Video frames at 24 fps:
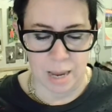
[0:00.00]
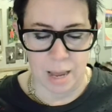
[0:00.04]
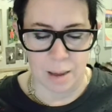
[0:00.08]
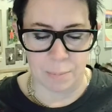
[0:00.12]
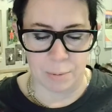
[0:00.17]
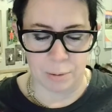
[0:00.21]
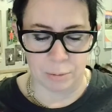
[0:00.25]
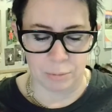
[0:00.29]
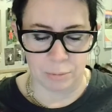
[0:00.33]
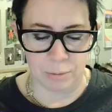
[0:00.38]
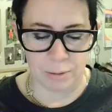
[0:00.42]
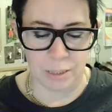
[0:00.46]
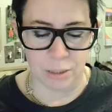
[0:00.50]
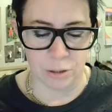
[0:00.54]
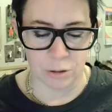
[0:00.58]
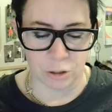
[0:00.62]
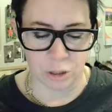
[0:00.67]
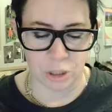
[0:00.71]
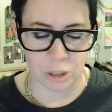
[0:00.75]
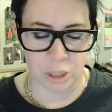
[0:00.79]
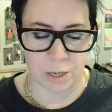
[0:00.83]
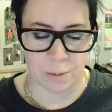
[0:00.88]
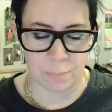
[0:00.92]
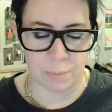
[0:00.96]
about
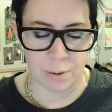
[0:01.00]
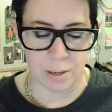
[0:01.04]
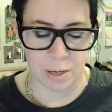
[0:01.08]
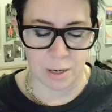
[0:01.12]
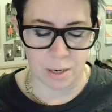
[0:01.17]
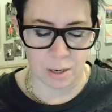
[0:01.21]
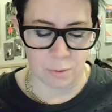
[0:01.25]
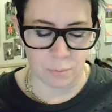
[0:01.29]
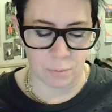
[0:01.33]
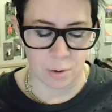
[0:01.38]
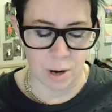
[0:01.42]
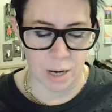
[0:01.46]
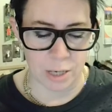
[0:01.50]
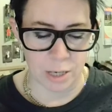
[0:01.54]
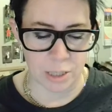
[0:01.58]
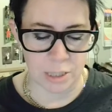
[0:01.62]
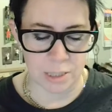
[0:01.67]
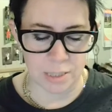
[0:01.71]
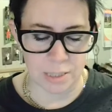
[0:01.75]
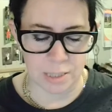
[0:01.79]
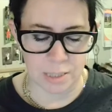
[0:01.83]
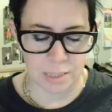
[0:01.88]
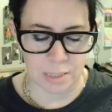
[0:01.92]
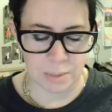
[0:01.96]
leadership, and I, I
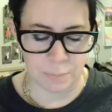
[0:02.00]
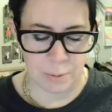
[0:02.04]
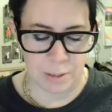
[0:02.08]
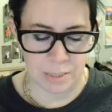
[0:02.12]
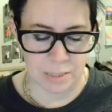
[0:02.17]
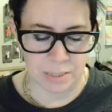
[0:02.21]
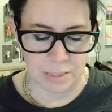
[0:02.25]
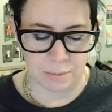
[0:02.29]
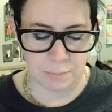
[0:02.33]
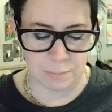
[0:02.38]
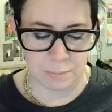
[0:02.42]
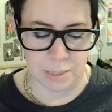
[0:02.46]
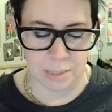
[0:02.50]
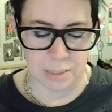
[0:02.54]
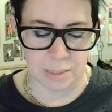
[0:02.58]
just, it speaks to me.